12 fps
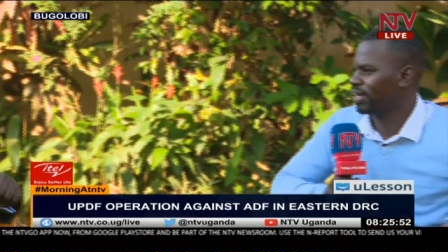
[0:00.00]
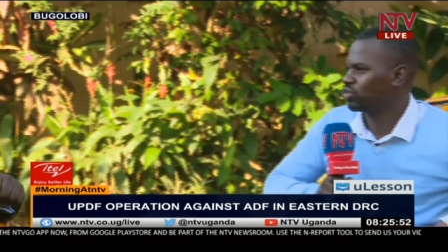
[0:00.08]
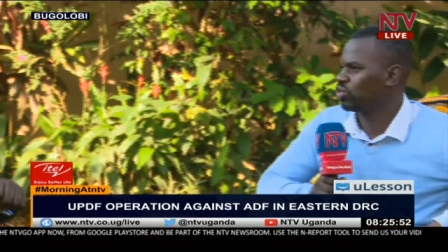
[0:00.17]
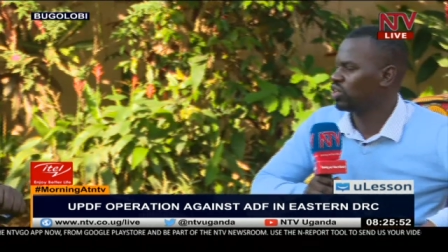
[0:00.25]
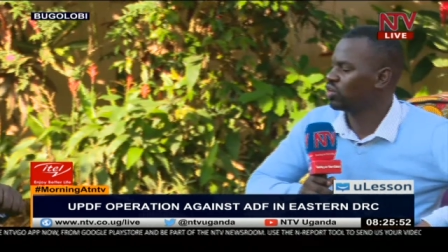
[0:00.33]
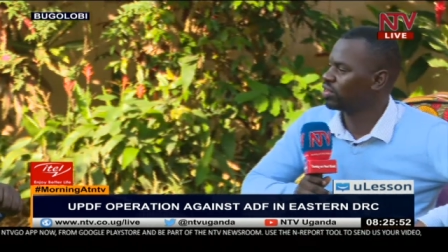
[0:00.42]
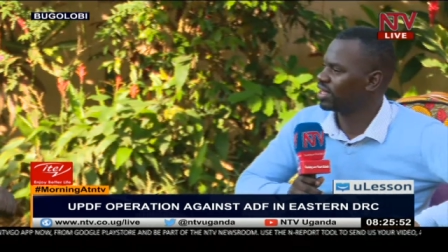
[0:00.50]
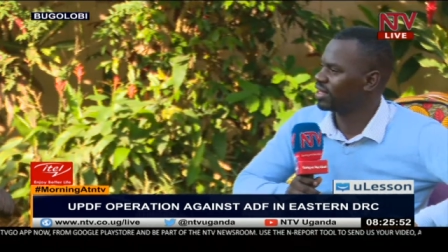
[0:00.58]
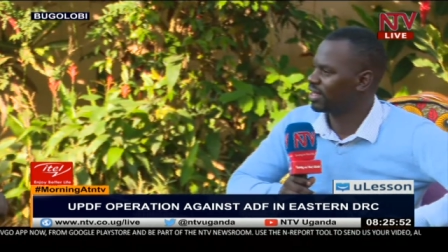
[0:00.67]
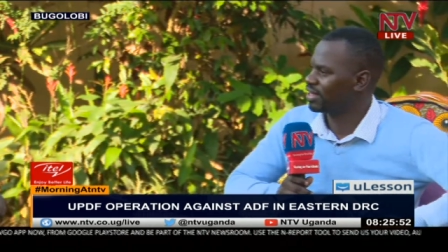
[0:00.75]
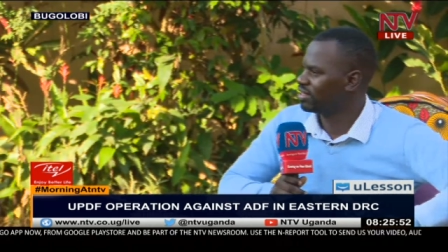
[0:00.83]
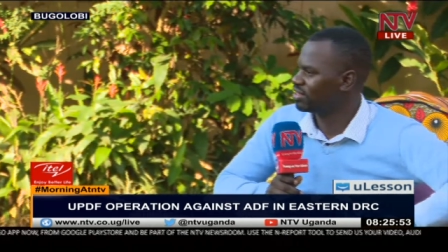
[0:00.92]
but we know
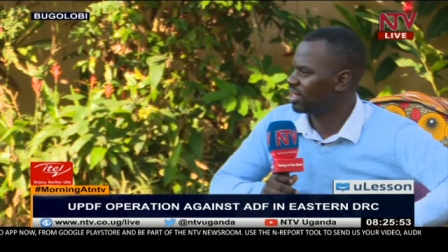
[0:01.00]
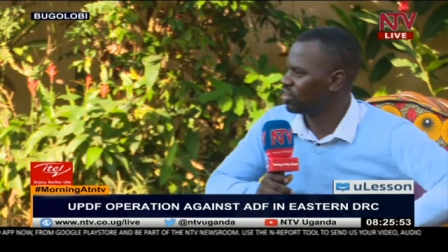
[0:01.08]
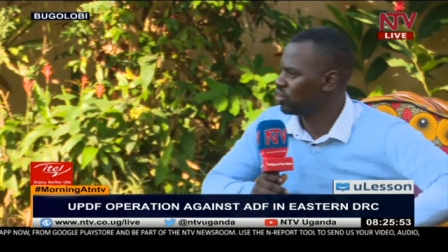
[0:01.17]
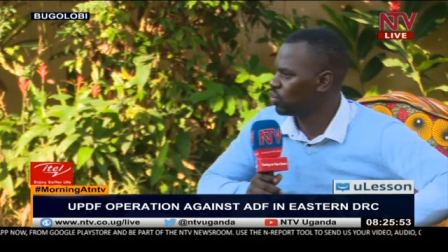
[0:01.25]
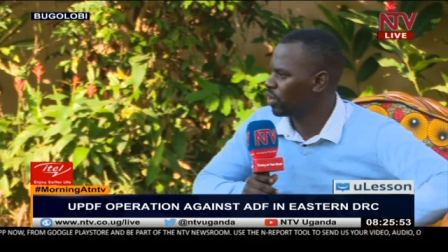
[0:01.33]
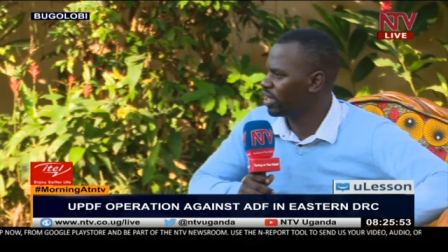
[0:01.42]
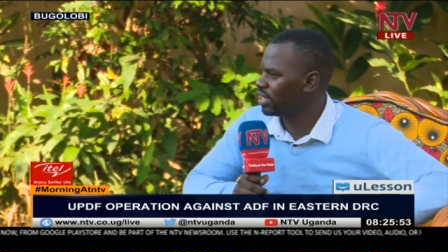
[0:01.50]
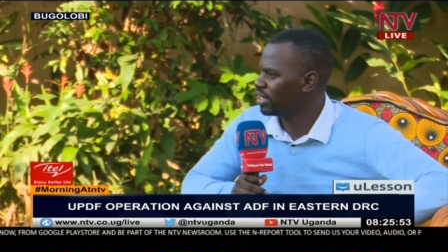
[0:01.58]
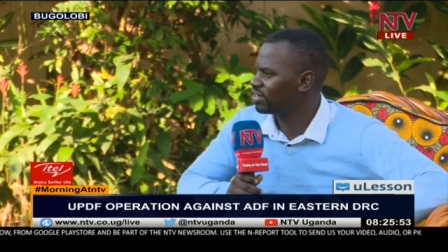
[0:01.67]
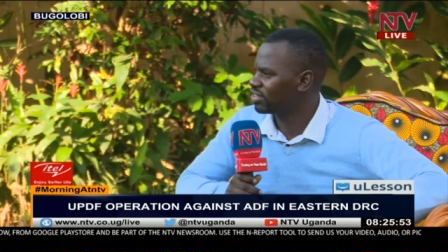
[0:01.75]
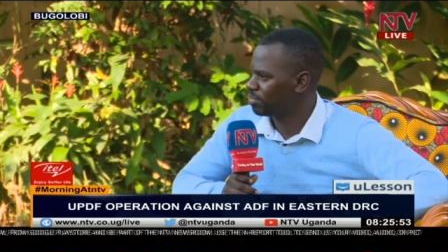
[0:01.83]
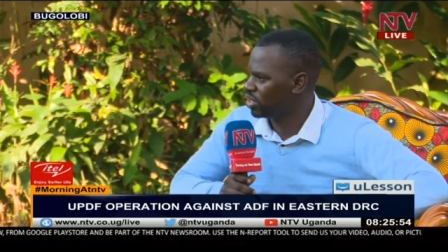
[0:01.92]
that there is the U
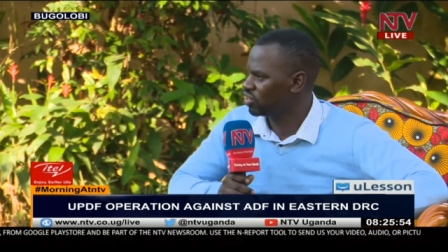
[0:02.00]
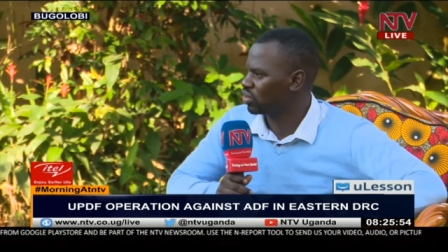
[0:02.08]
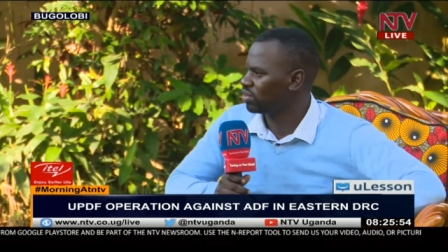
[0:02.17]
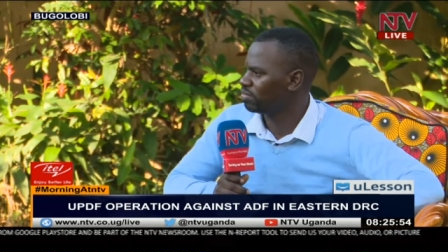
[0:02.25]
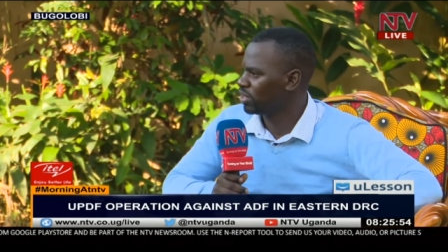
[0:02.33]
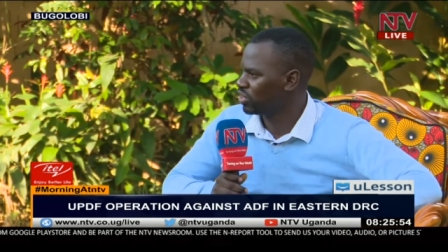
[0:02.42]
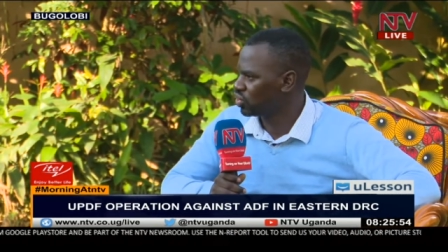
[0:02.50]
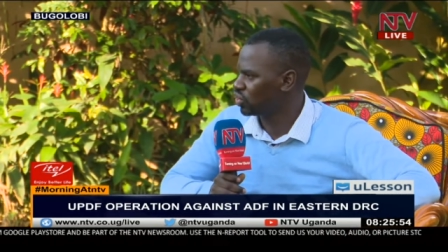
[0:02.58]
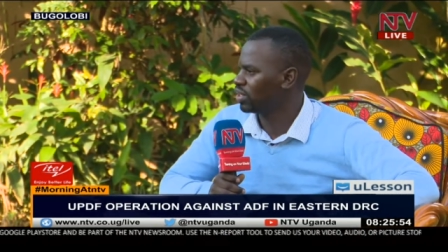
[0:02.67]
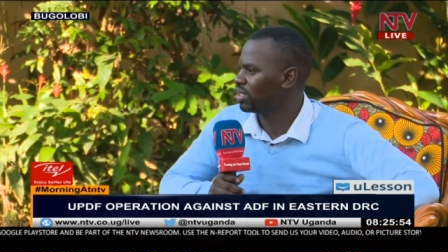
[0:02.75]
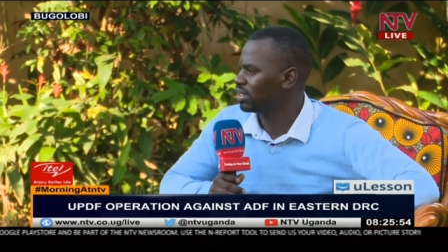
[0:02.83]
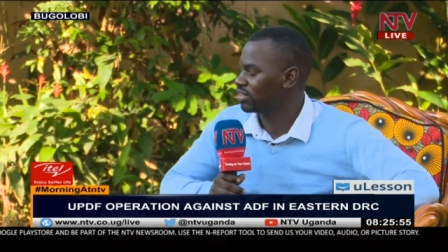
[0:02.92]
N stabilization
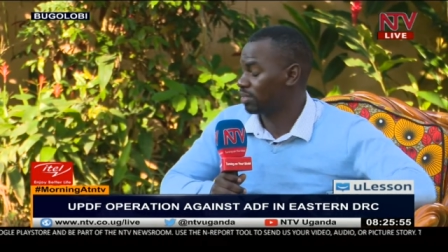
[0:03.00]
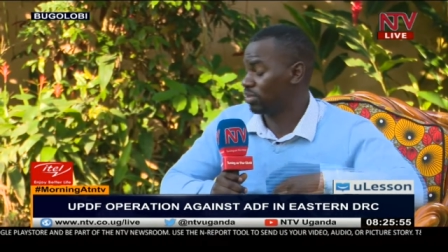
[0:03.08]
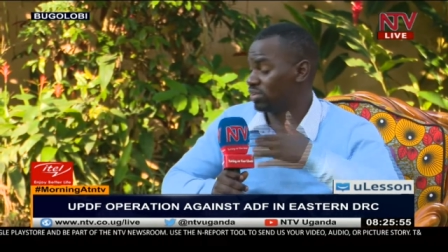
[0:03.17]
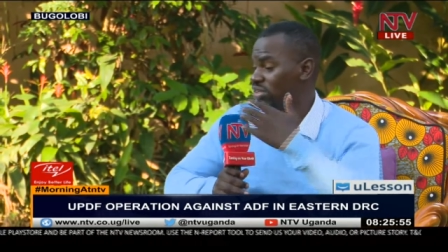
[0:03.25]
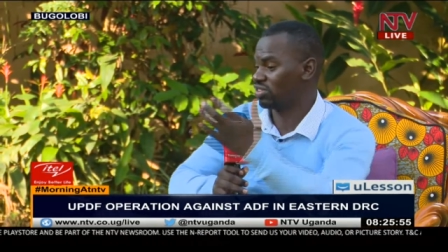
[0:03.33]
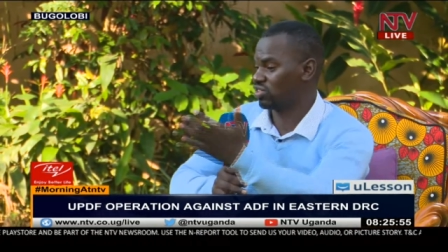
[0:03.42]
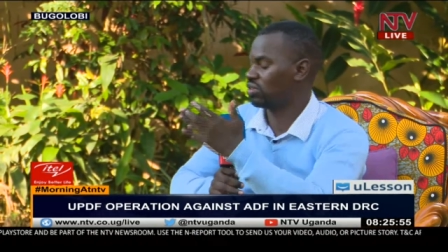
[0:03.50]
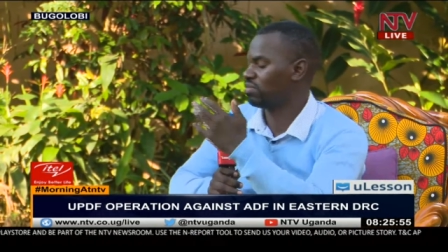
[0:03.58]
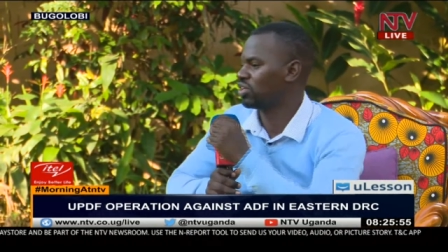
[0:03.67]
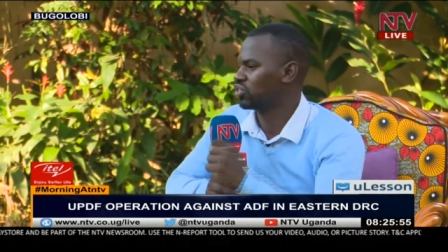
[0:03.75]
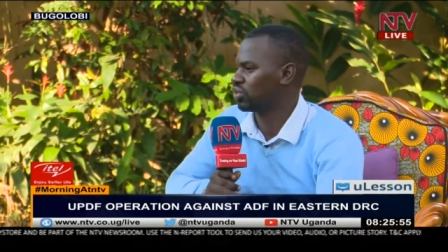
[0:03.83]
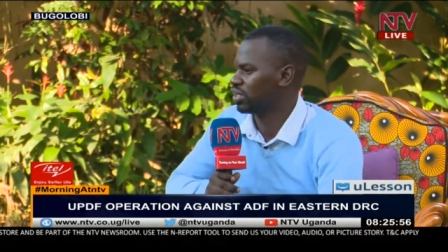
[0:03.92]
mission,
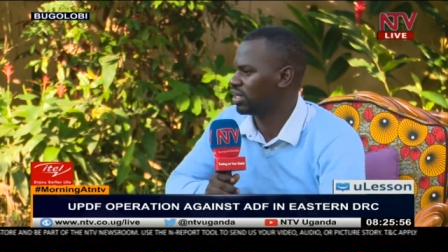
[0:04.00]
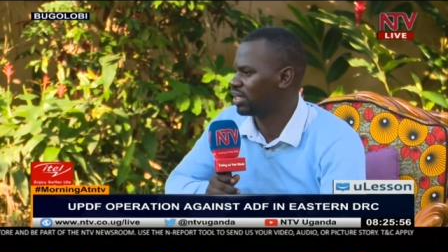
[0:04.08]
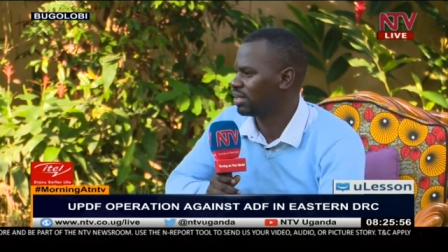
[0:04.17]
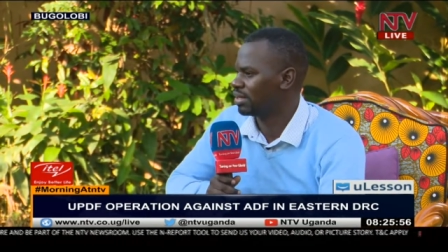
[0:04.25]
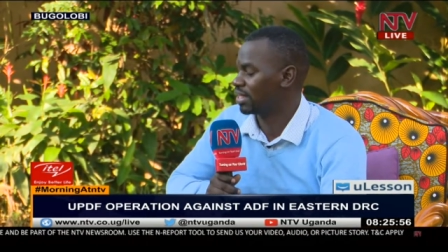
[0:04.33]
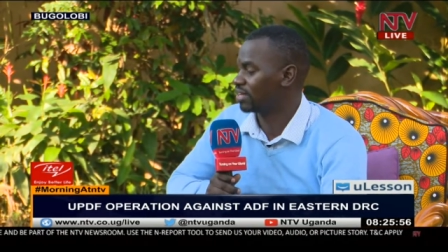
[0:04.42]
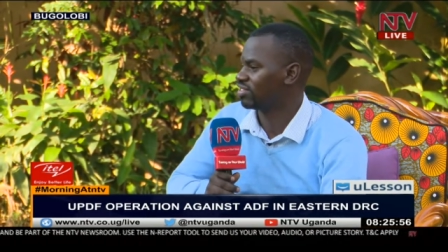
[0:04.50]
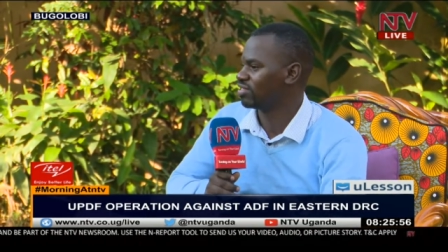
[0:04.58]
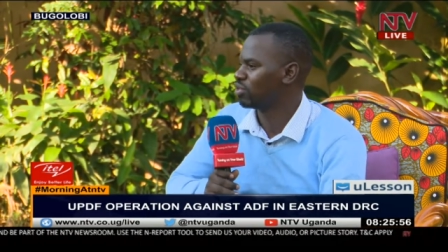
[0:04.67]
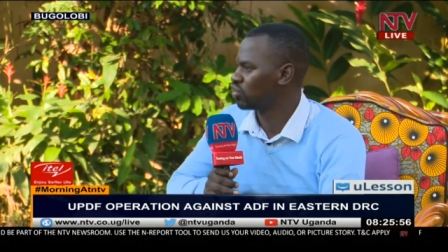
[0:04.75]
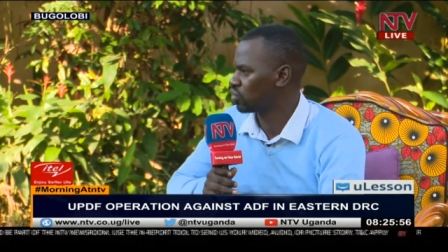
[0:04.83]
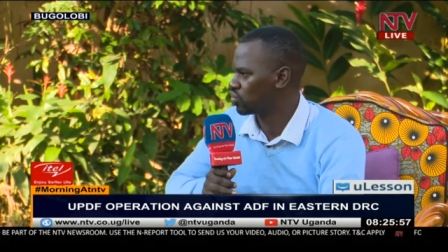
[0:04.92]
stabilization mission in that
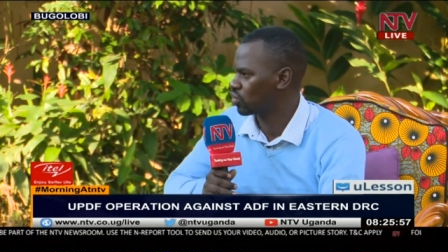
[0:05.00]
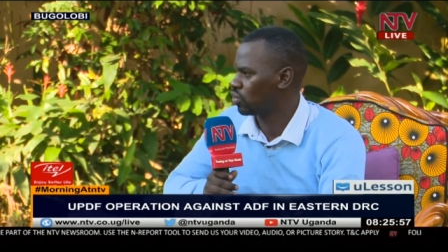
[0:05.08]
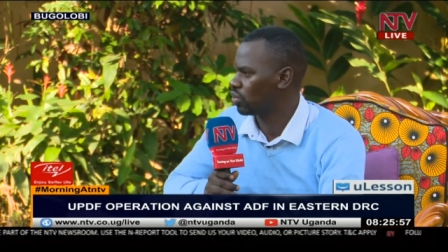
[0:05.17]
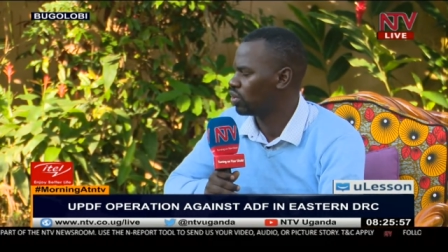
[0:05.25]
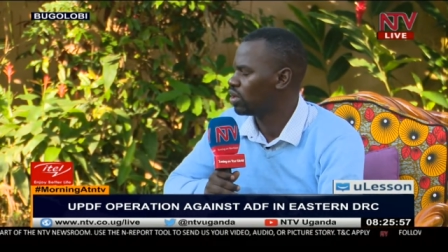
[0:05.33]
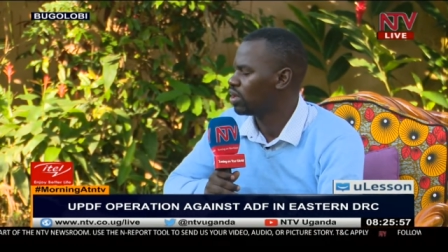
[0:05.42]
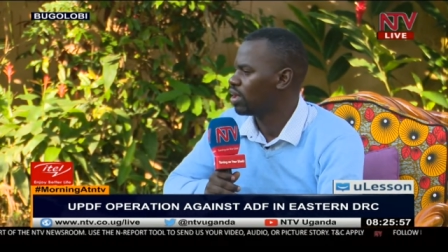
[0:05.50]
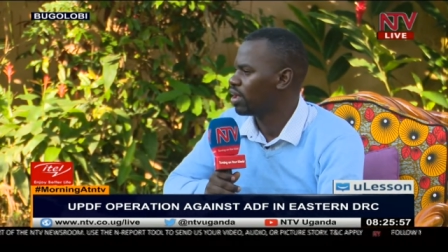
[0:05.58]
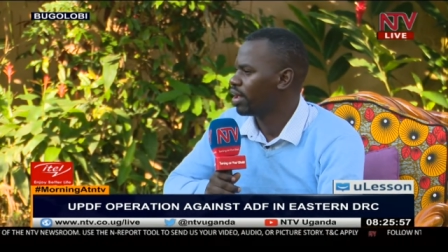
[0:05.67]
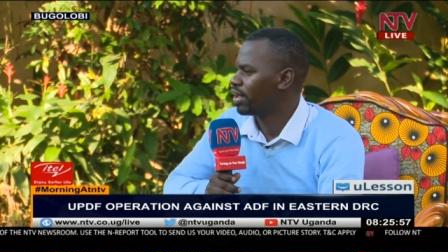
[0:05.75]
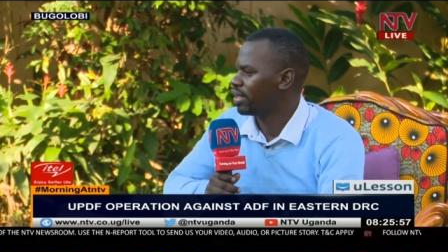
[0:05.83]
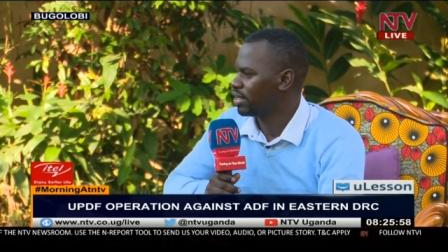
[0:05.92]
is MONUSCO
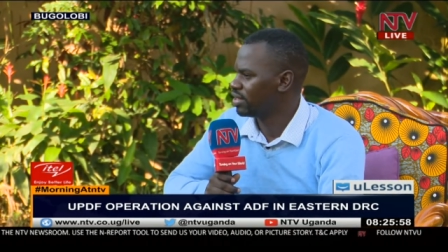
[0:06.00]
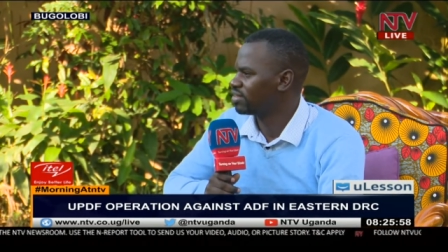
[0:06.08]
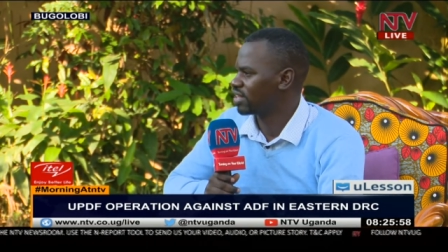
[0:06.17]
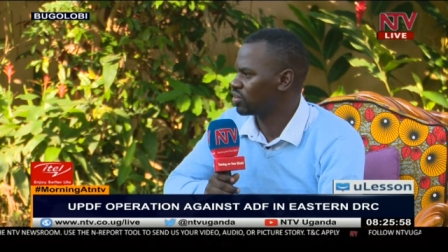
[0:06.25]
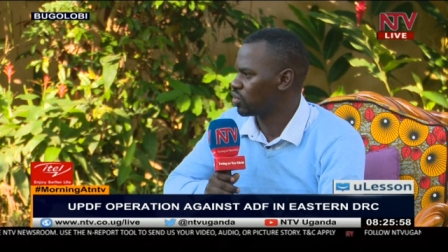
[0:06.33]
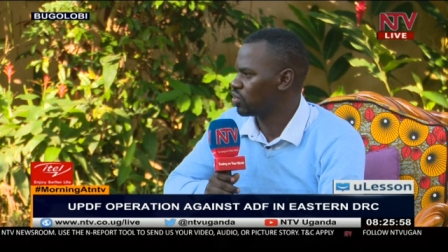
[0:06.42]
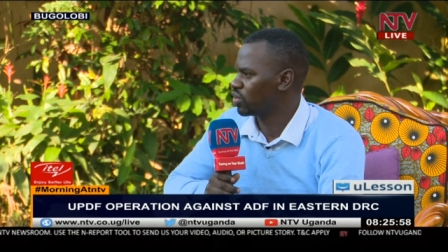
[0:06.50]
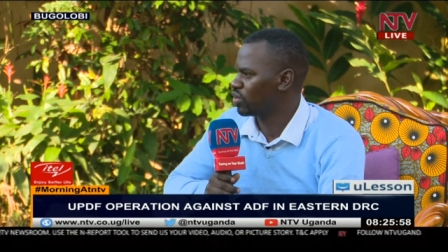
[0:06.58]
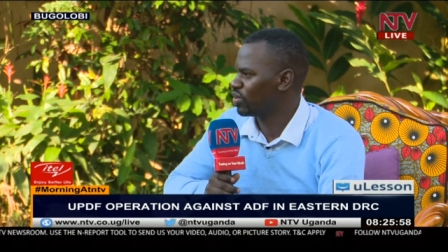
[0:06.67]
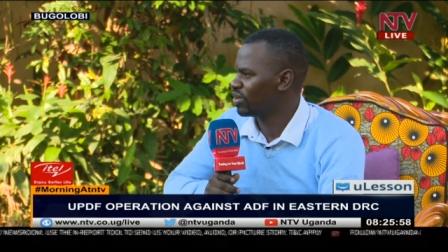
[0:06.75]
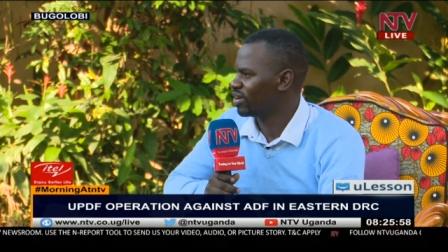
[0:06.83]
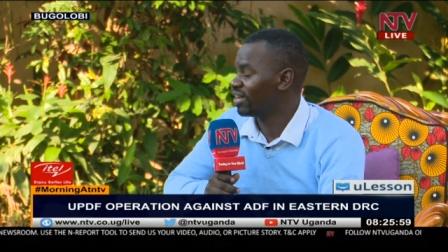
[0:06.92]
in Eastern
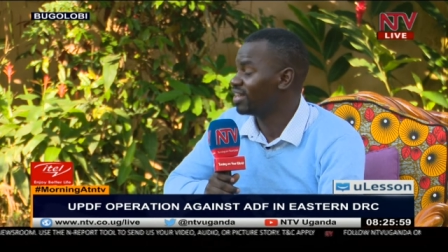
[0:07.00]
Congo.